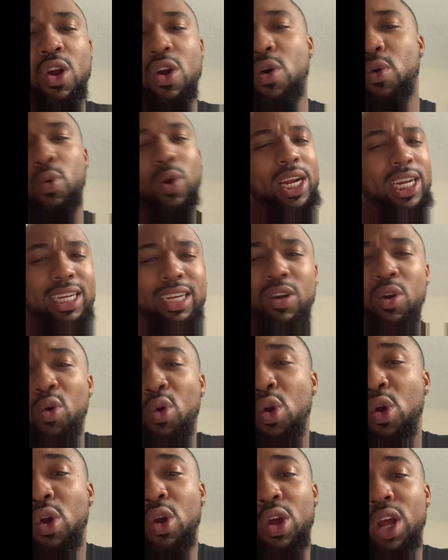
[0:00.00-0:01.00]
we
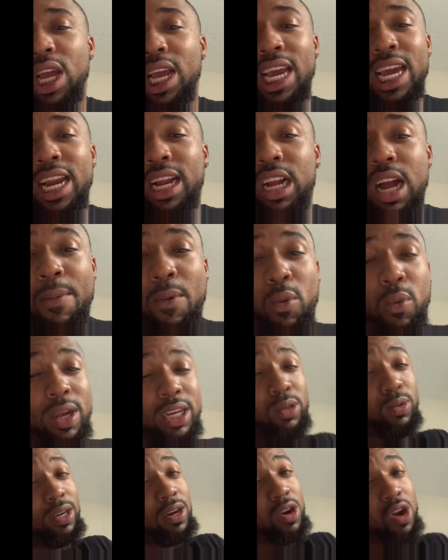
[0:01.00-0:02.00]
in a couple weeks
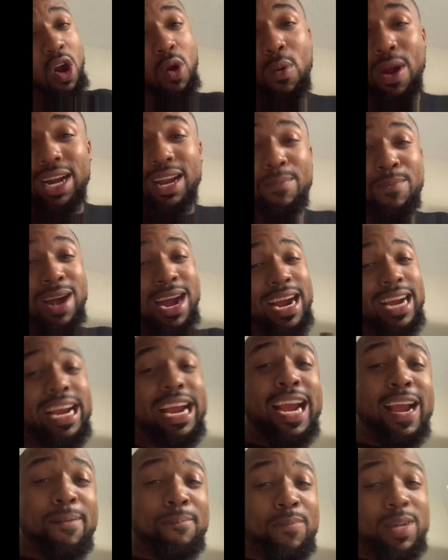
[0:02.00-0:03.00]
we on our way to
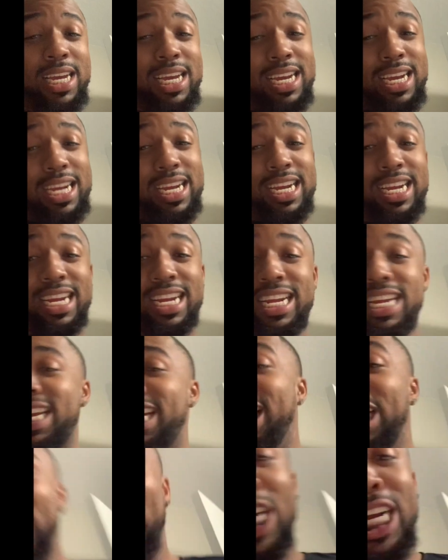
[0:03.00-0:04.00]
Miami.
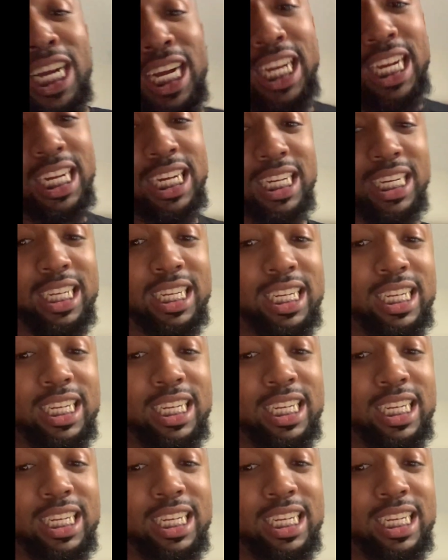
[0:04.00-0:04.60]
Look, well, I look a mess